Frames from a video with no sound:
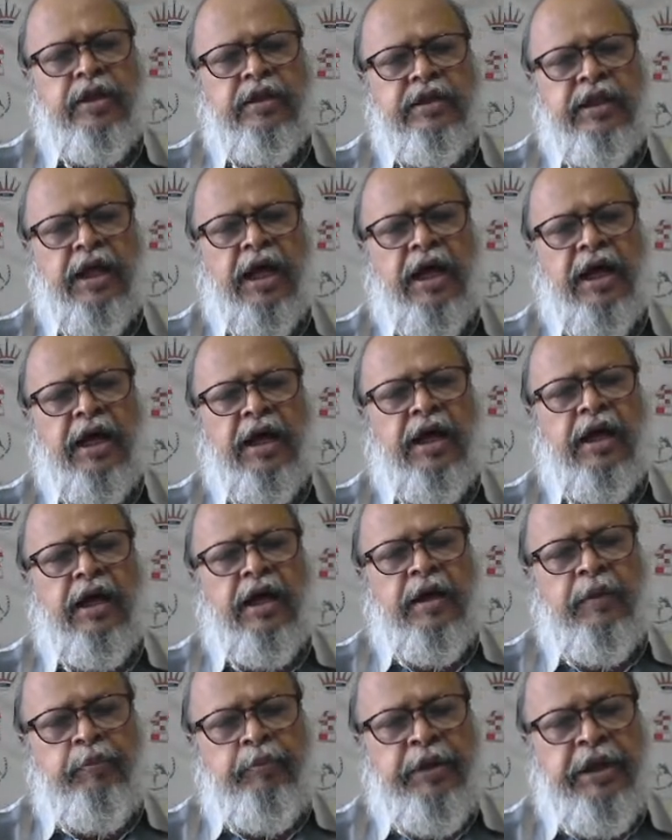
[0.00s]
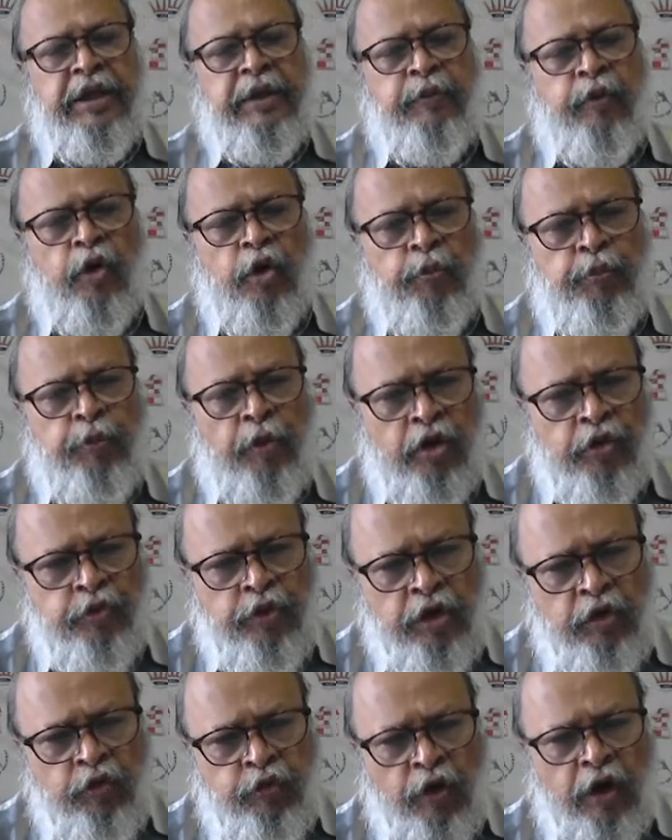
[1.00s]
The b4 pawn
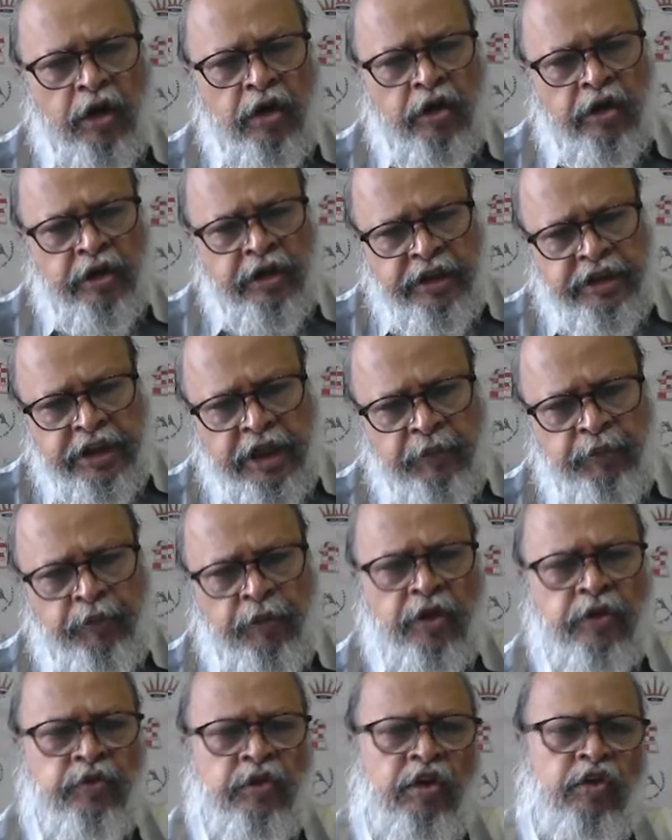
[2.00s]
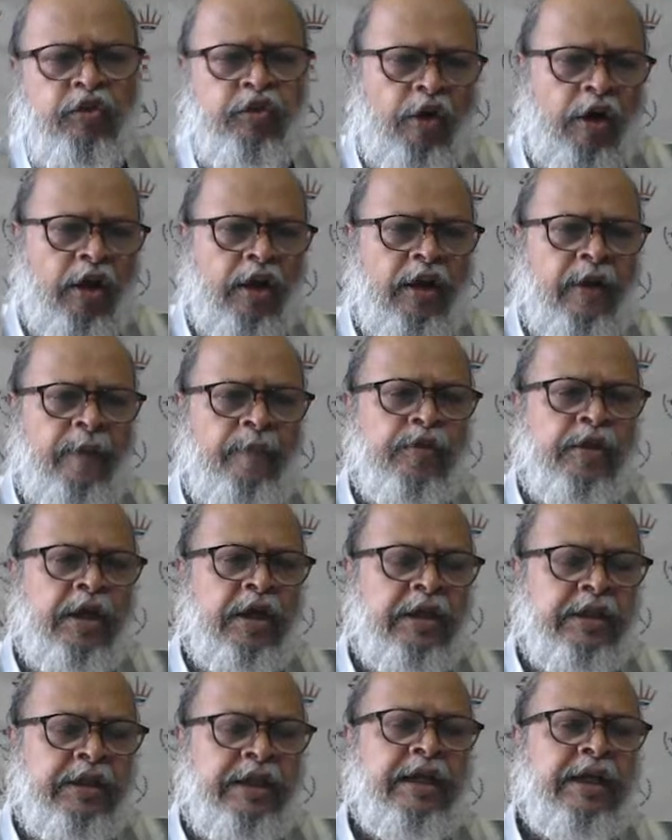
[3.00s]
will fall or e3 pawn will fall,
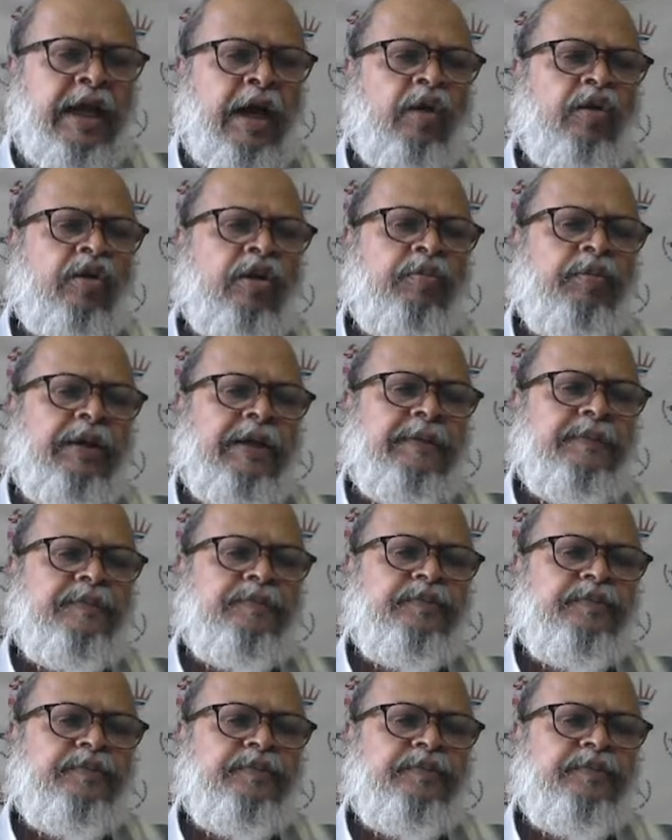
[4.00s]
then counterplay.